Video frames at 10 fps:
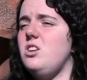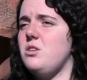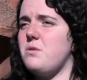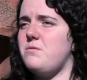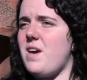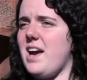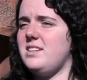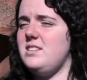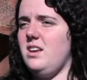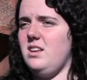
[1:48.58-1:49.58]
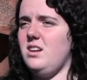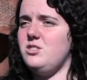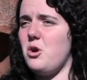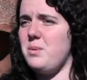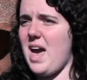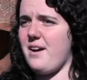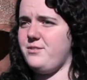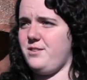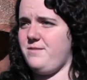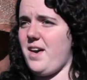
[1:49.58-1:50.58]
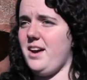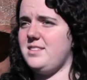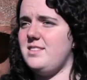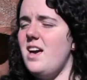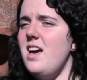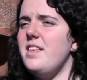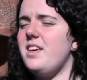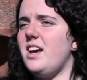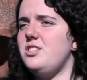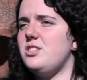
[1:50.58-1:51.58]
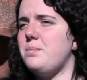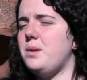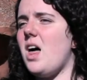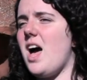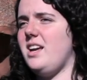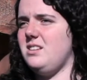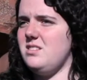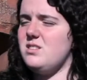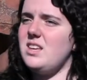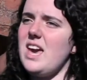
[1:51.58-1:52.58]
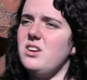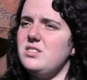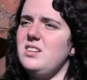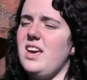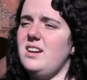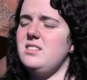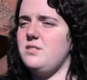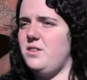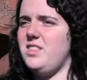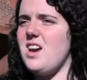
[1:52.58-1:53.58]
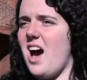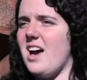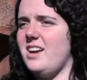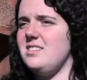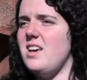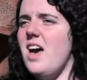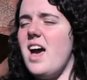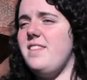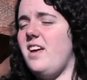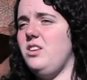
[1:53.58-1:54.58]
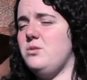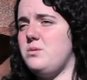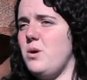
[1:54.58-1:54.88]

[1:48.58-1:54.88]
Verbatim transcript: a new effect in Adobe After Effects that I just applied and scaled to get it to fit the eyes and then use